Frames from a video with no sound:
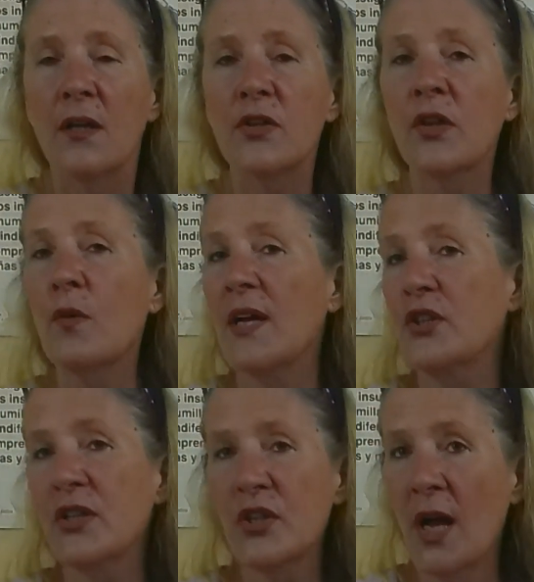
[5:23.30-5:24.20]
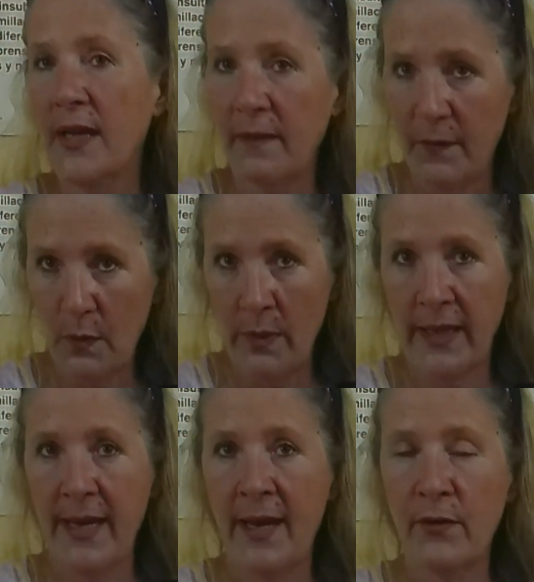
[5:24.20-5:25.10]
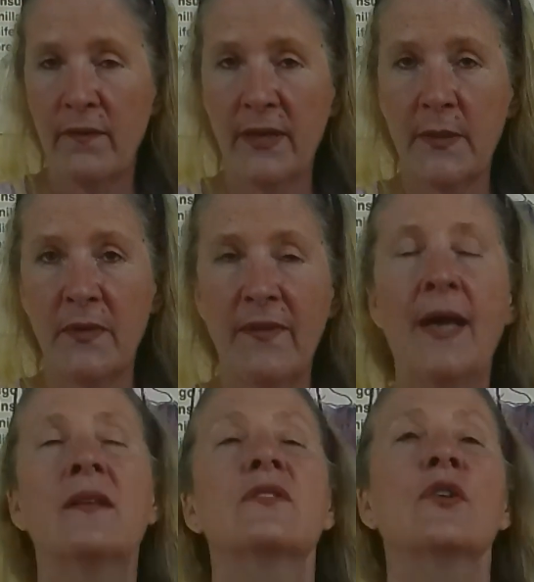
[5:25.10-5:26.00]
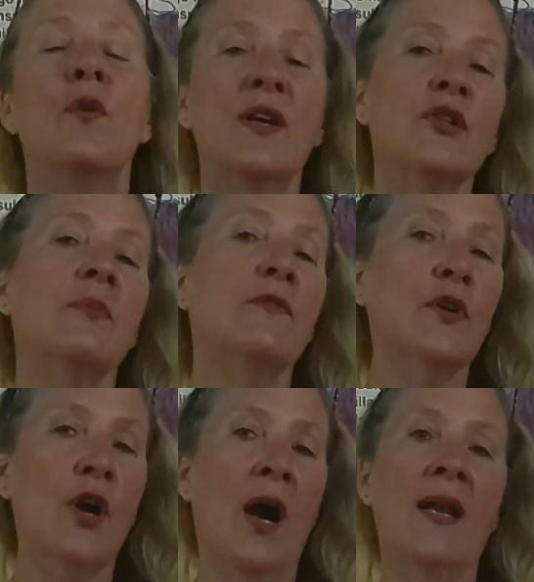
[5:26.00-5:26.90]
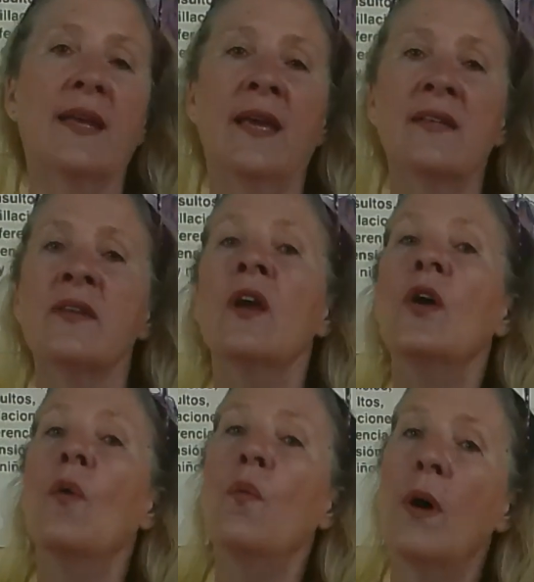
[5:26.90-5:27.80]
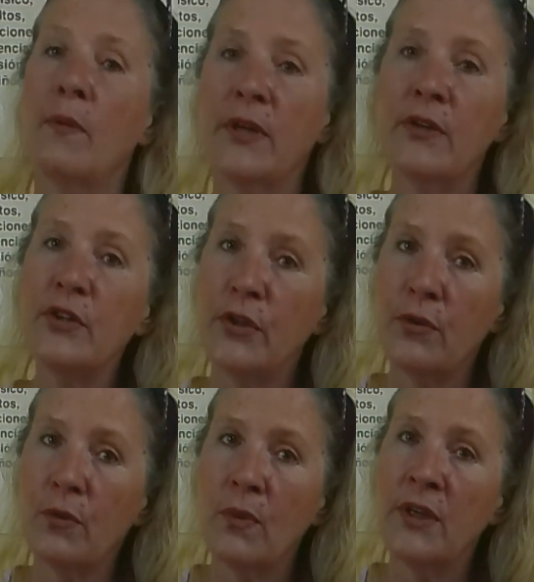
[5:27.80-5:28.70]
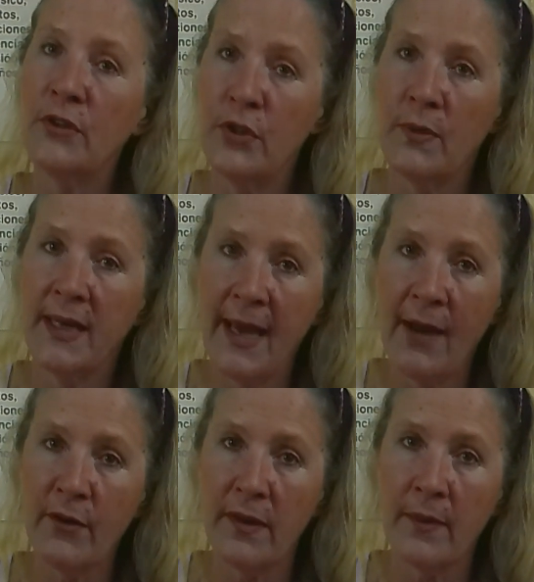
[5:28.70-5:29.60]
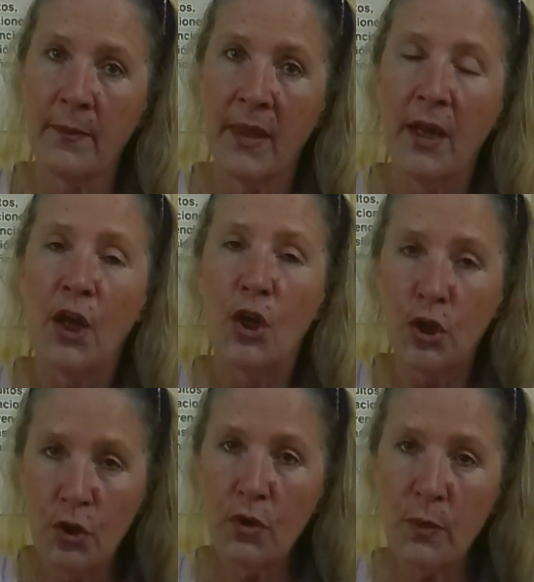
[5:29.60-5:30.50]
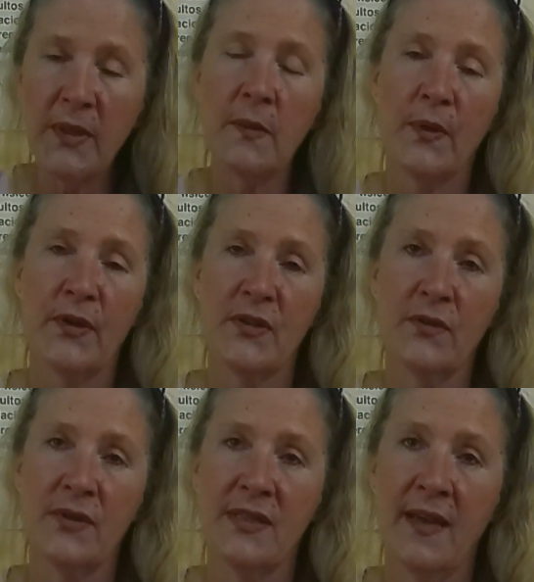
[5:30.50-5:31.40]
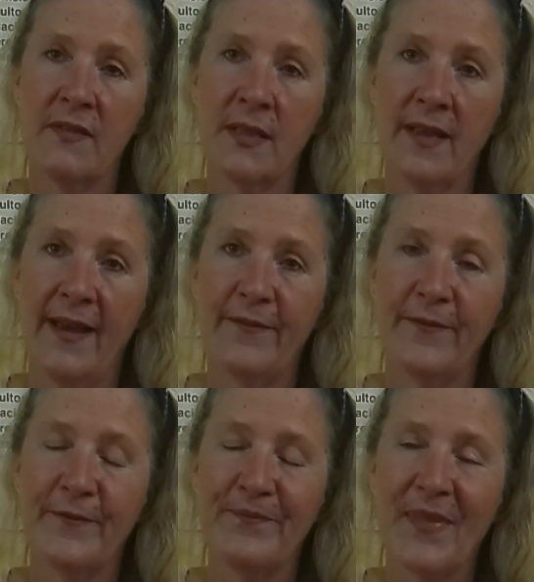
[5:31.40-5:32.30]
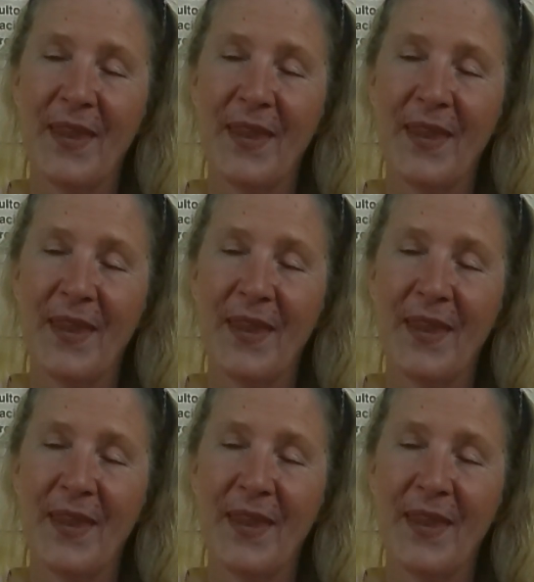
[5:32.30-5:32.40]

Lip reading: So the question is not if you will encounter a victim of violence. The question before God is, what will you do when you do encounter them? You could be the person who saves a life.